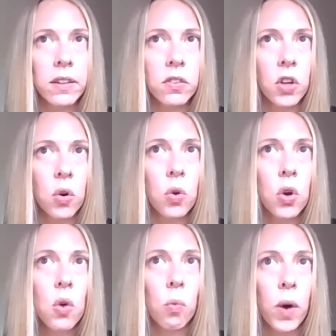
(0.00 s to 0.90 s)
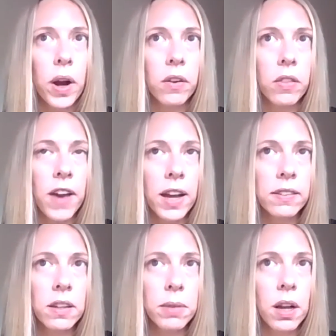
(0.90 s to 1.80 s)
So where the
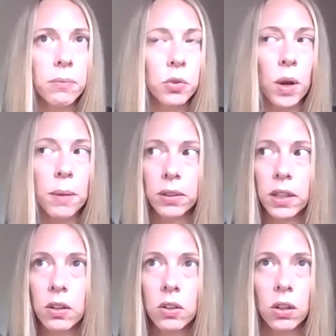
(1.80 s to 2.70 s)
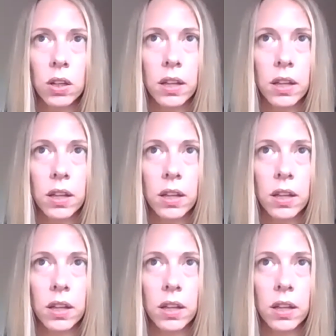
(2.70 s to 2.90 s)
vaccine becomes quite political,